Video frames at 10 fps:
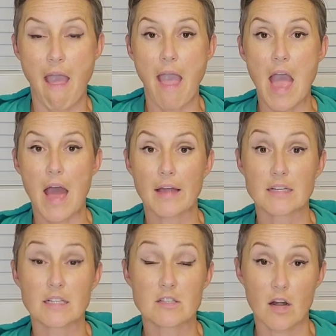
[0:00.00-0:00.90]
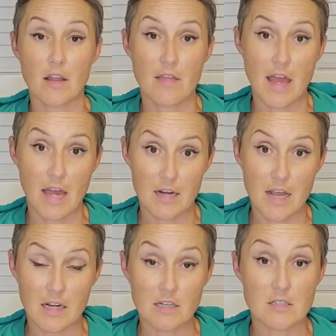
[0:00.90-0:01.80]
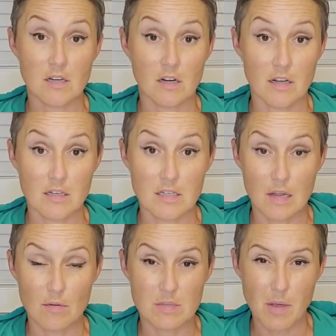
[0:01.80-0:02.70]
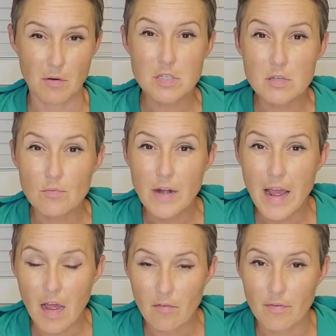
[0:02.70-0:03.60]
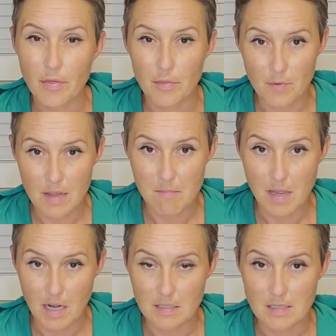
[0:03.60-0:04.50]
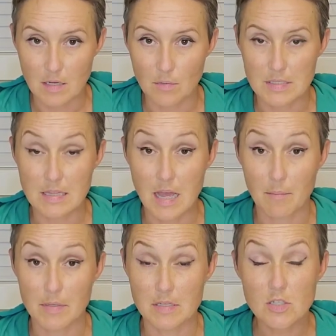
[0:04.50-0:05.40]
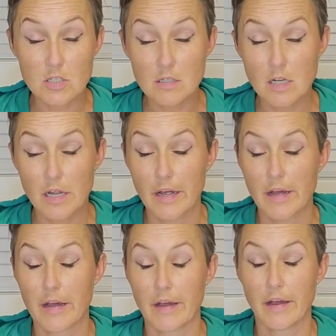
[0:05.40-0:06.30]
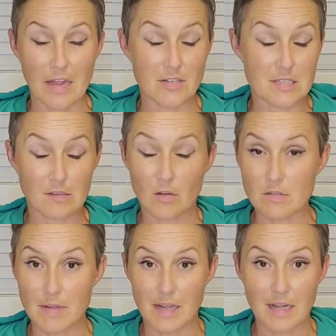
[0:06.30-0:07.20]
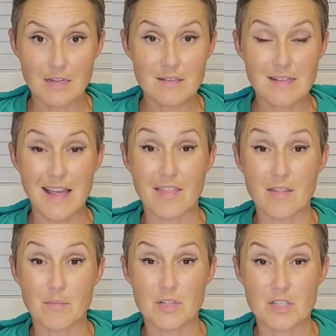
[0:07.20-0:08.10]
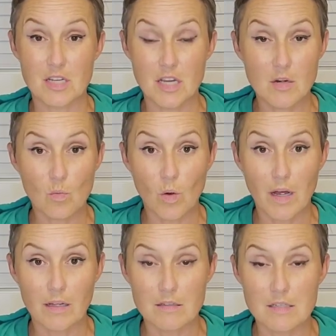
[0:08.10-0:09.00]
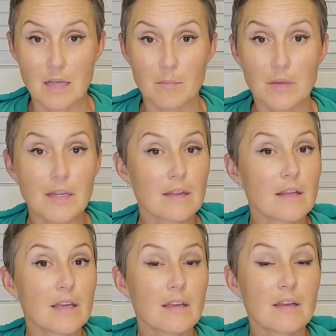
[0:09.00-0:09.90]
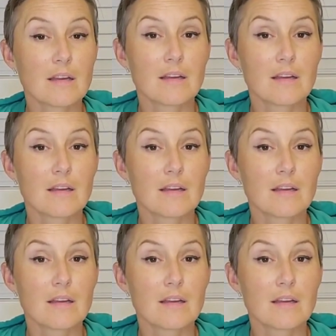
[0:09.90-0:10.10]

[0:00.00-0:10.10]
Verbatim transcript: And it started at the head, and it started, it was about two and a half, three minutes that it was in that position. I just closed my eyes, and the machine was completely